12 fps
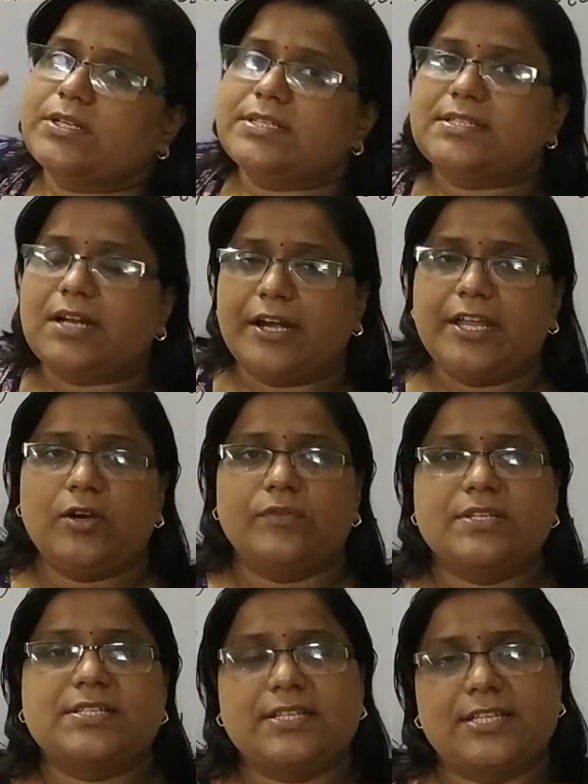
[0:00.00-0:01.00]
the study
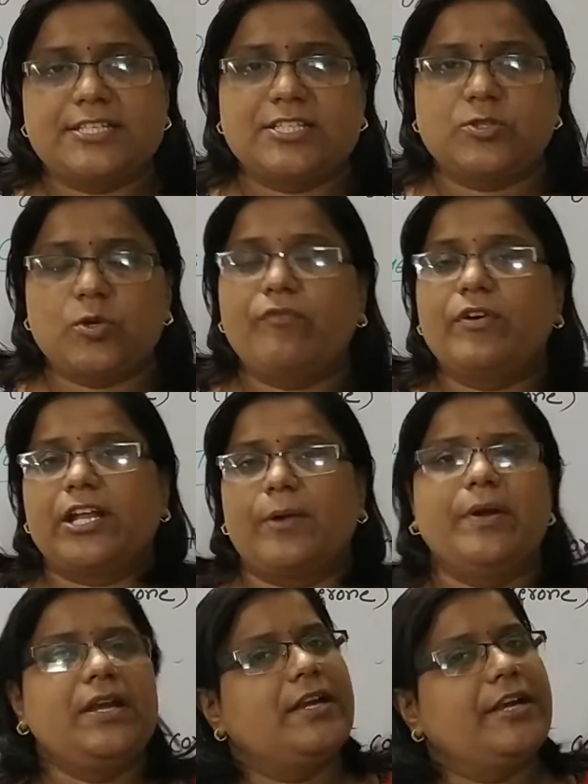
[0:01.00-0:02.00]
of the synthesis of
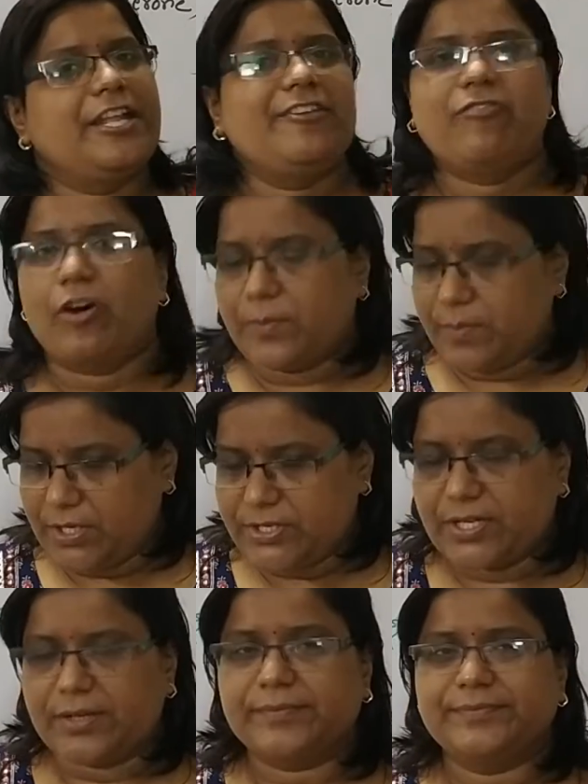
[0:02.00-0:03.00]
vitamin D
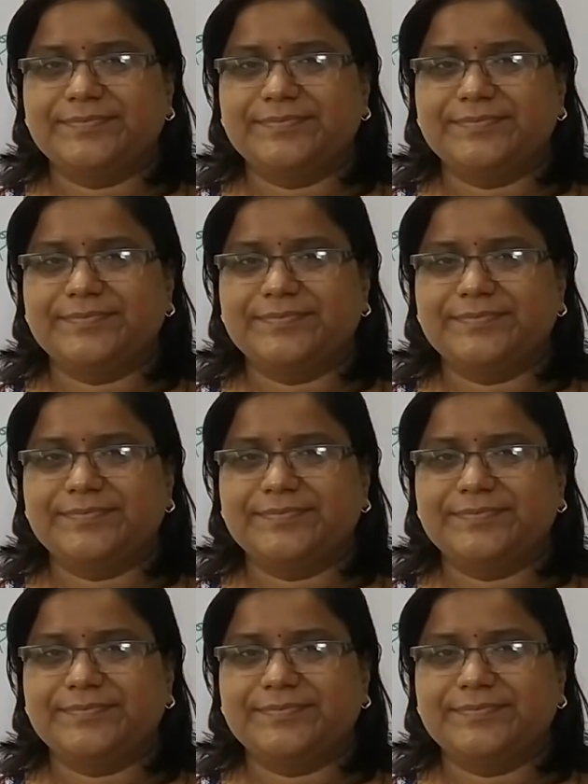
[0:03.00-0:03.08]
formation.